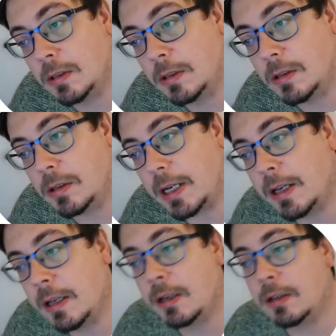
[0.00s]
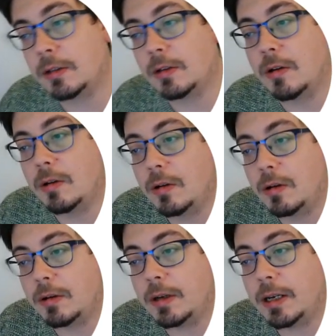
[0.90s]
Okay,
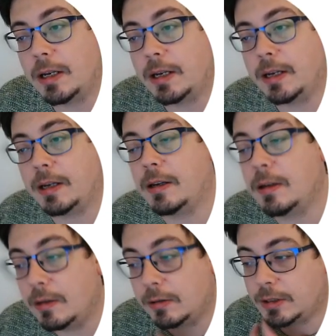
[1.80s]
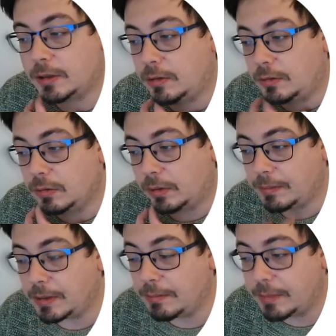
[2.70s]
so just to
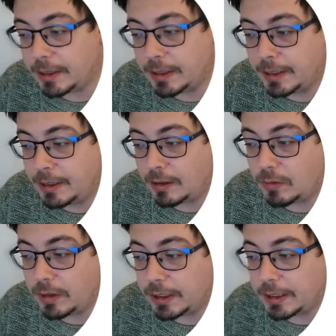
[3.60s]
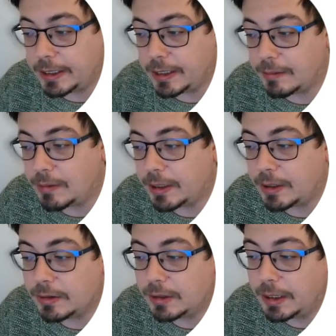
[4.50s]
remember quickly, an harmonic
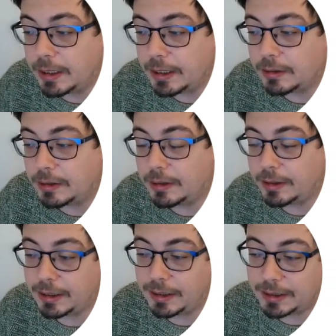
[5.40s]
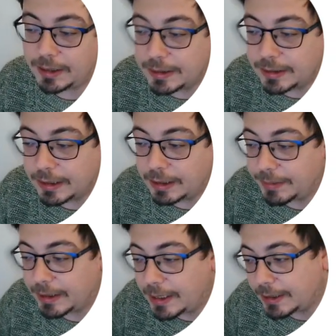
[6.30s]
oscillator in classical
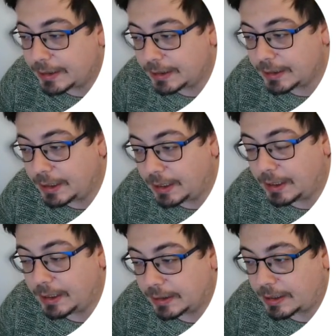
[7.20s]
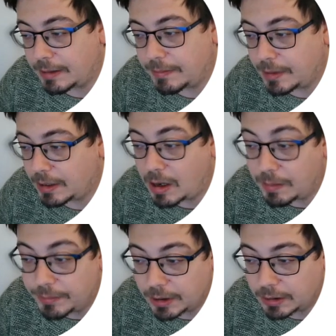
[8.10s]
mechanics is an
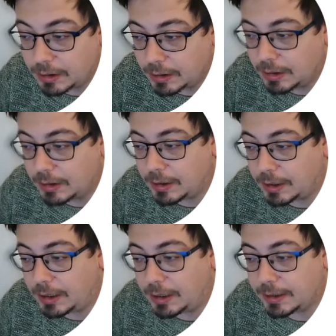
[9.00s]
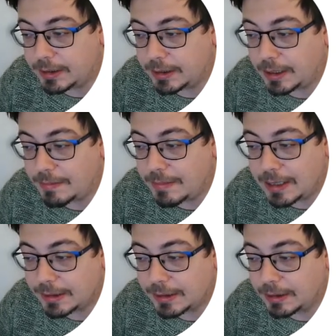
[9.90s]
object, let's say a
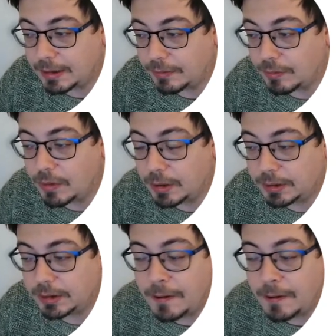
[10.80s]
mass if you want,